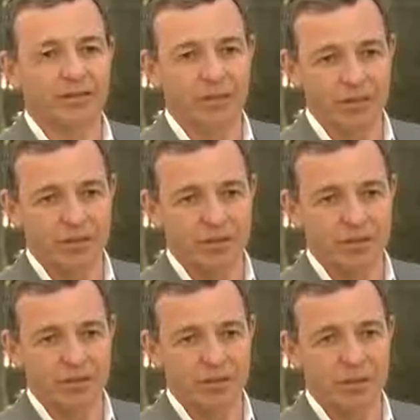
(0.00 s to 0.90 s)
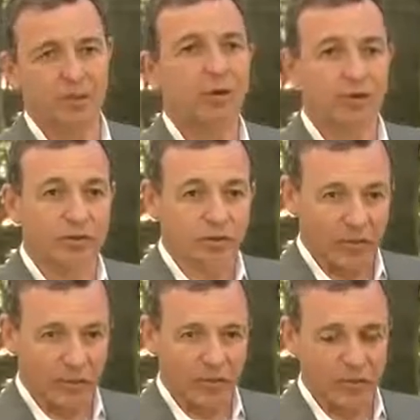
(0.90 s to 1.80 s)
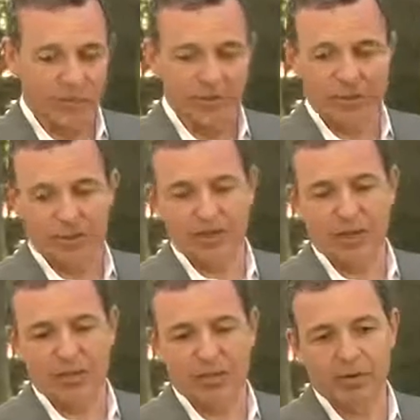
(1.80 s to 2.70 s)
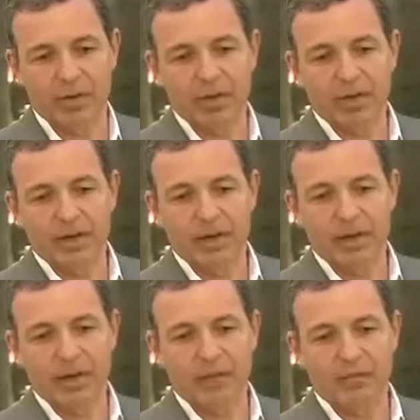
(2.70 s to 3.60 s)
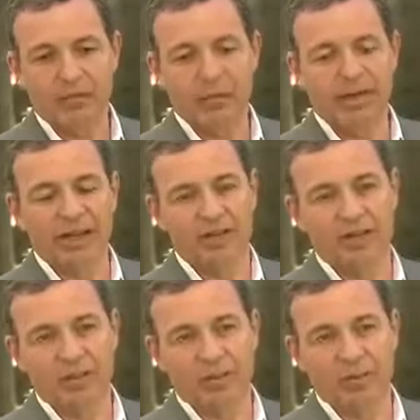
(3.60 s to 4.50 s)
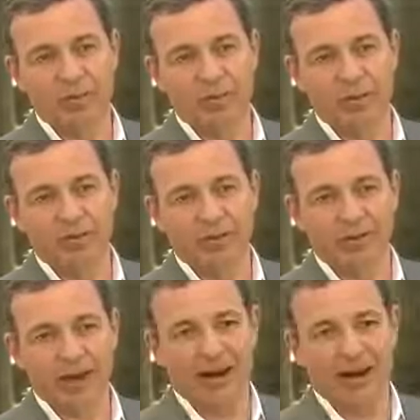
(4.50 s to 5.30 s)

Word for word: different businesses at the Walt Disney Company, as an example. Um, relationships with